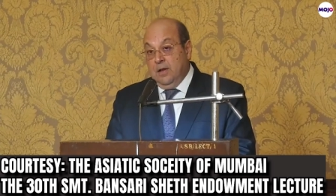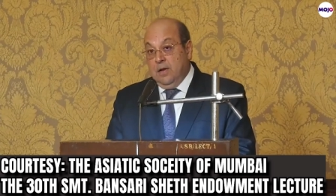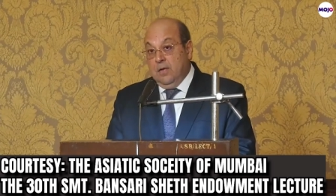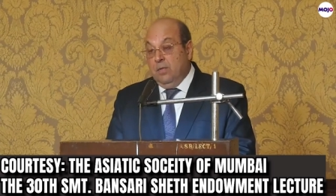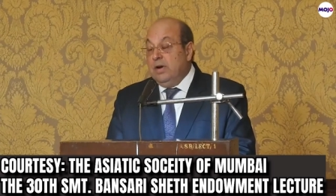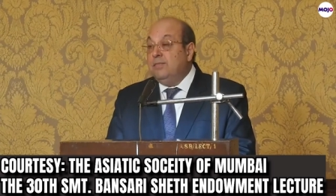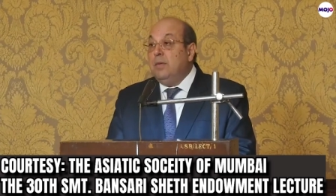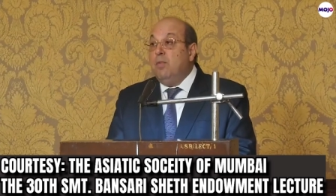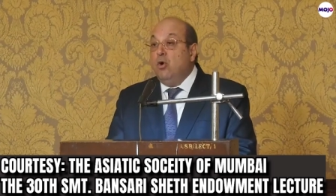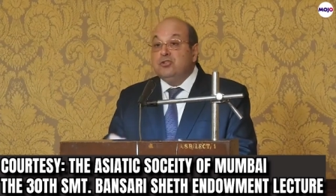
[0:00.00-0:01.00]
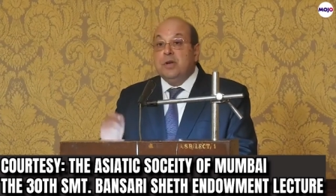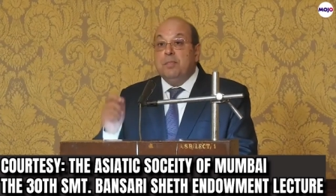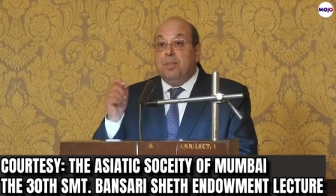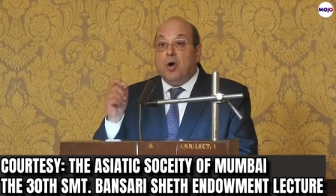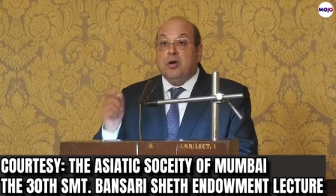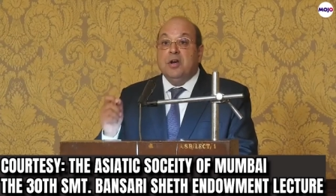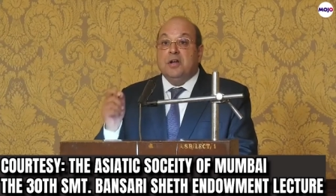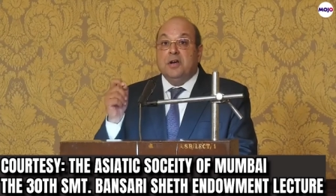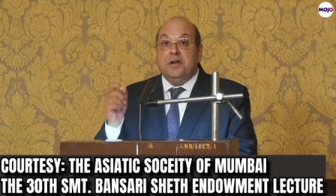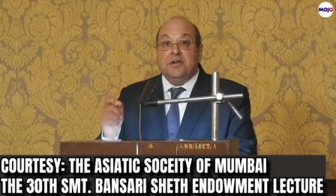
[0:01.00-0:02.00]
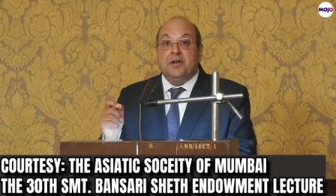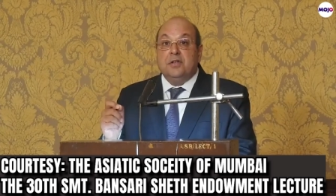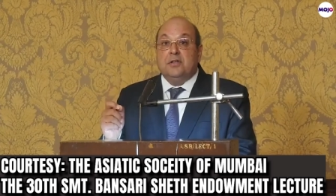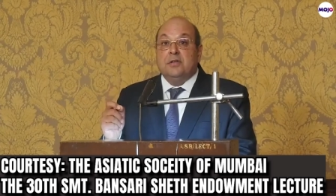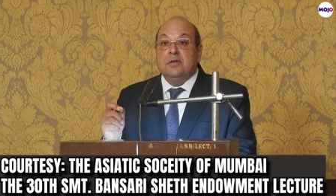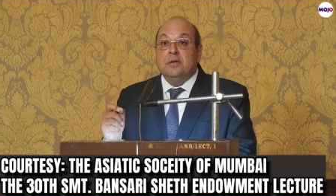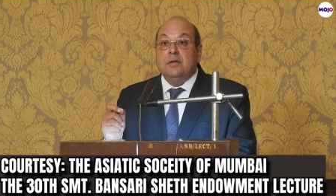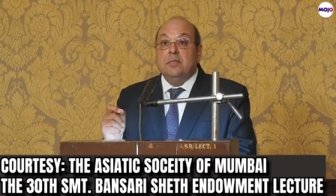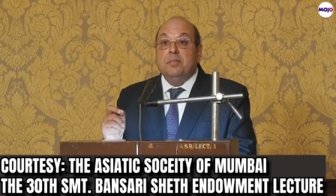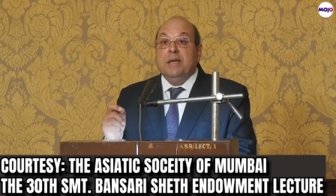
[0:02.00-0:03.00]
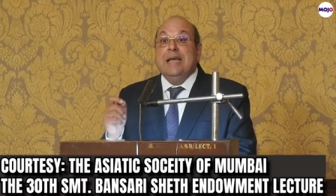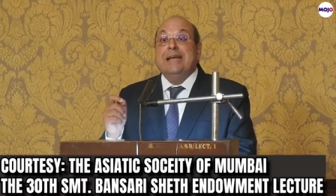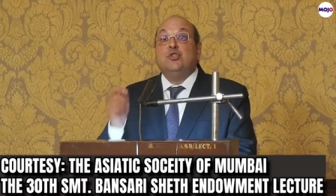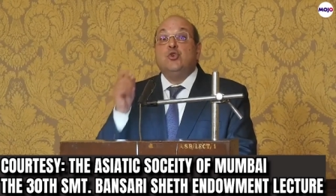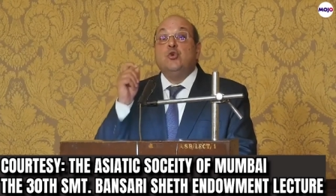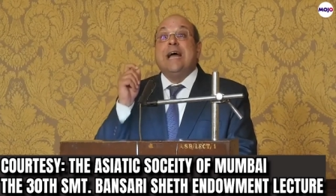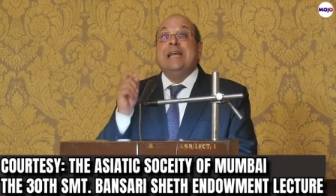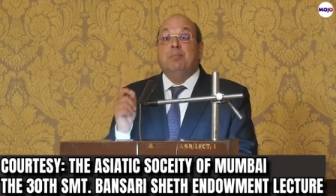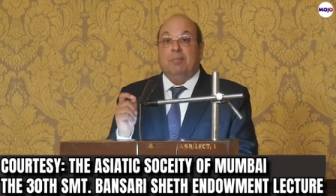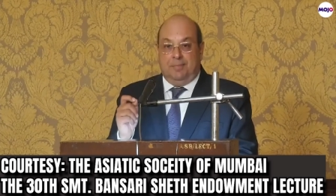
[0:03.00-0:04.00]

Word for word: One of the most important conditions being as to time.